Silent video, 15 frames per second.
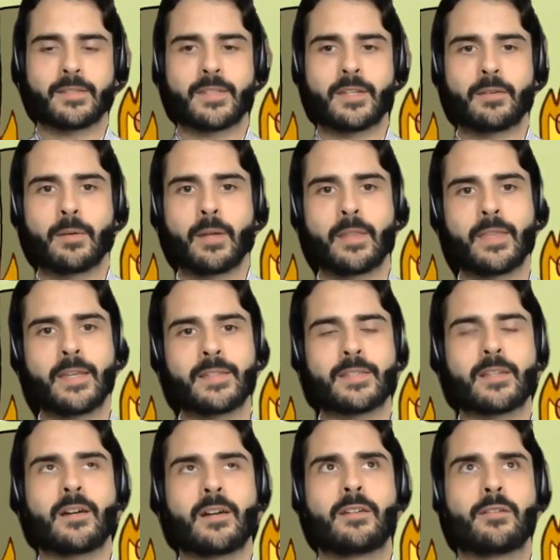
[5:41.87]
So this
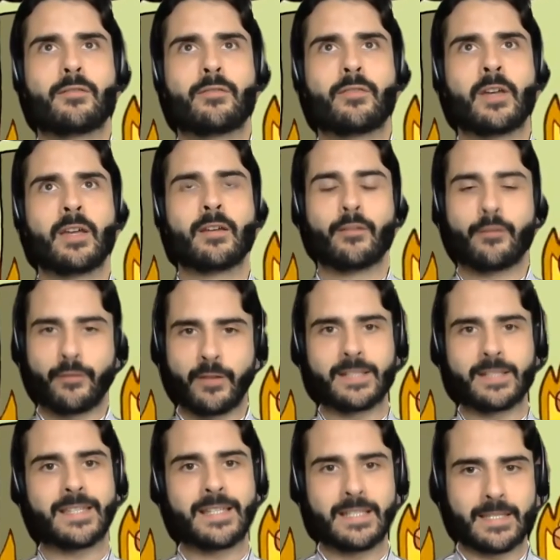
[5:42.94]
kind of
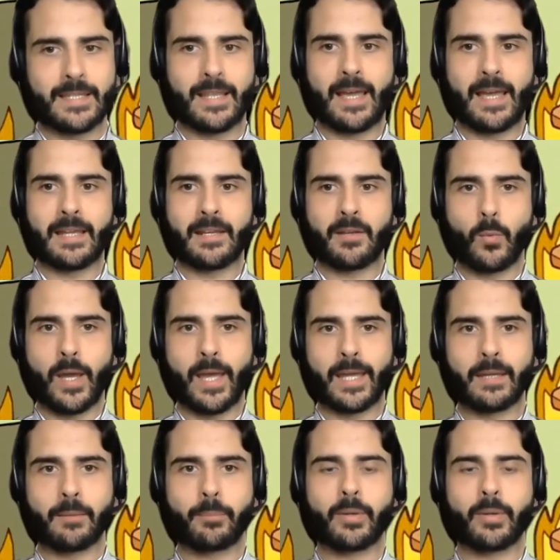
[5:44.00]
feeds into that in a way,